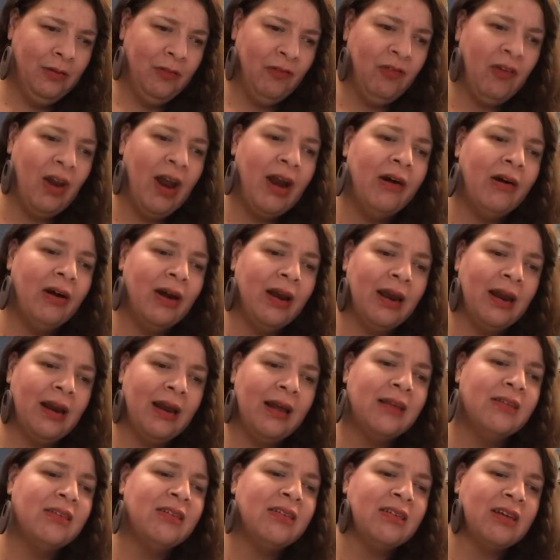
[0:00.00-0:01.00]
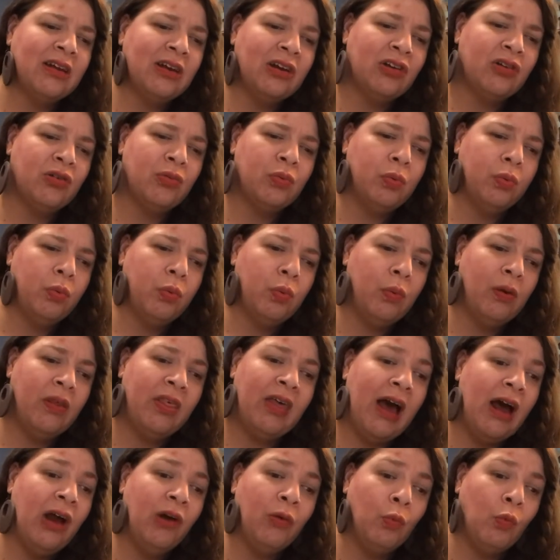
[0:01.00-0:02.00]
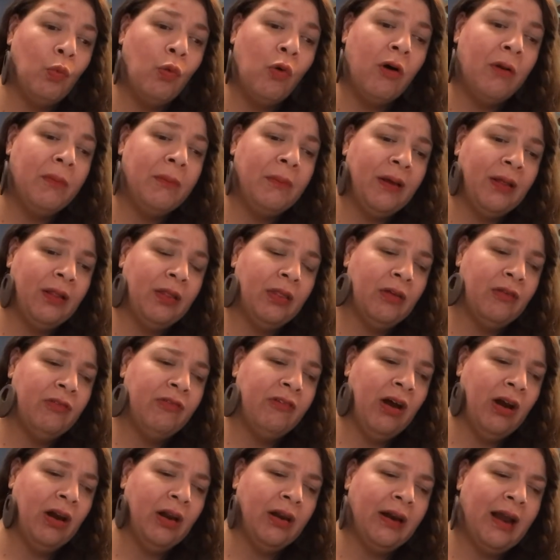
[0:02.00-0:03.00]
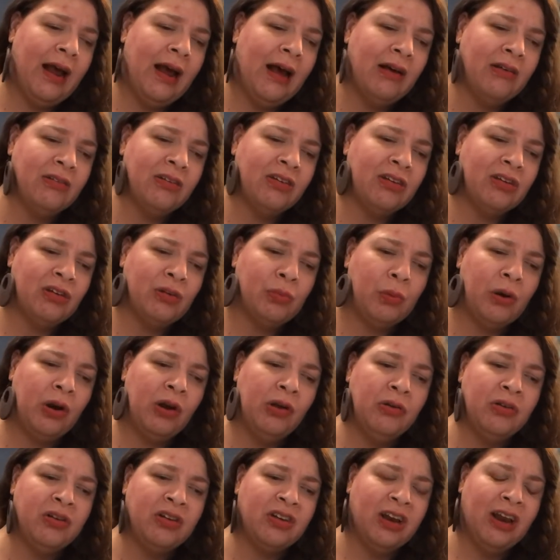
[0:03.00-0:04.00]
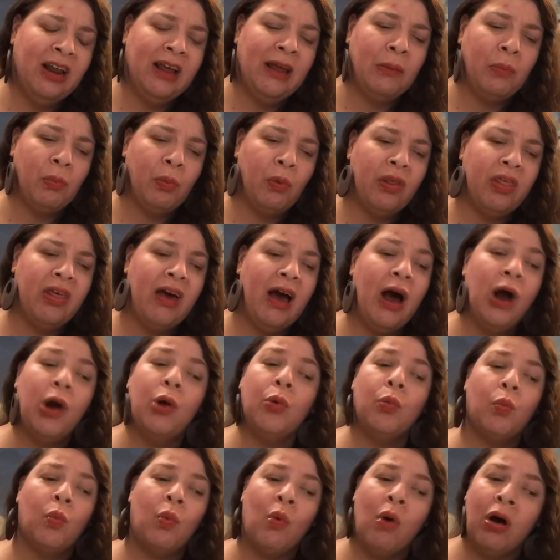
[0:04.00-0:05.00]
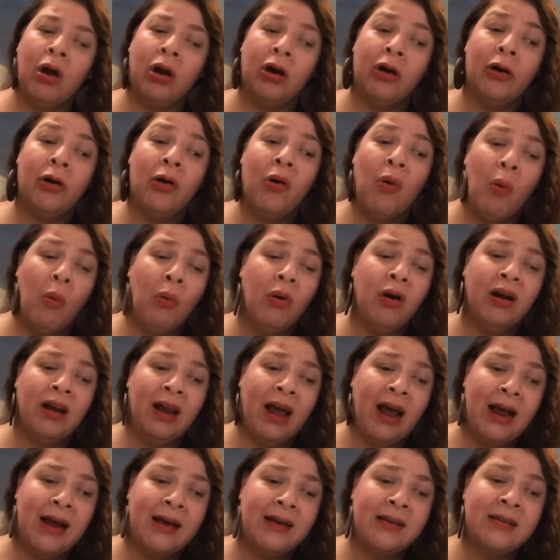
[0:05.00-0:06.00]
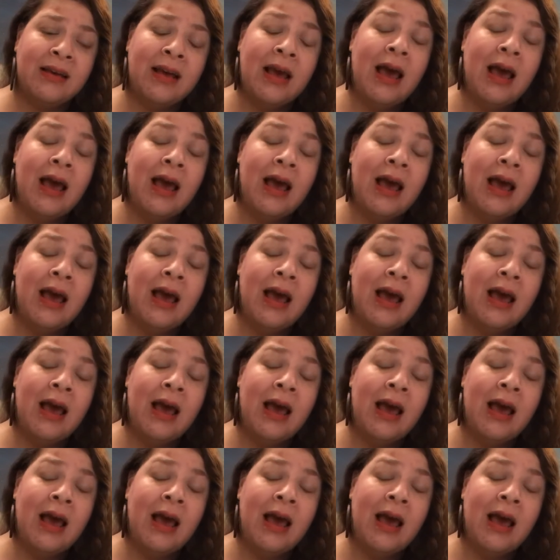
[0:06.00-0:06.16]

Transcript: flaring an instant without warming the fallen houses where you sleep, without water or light,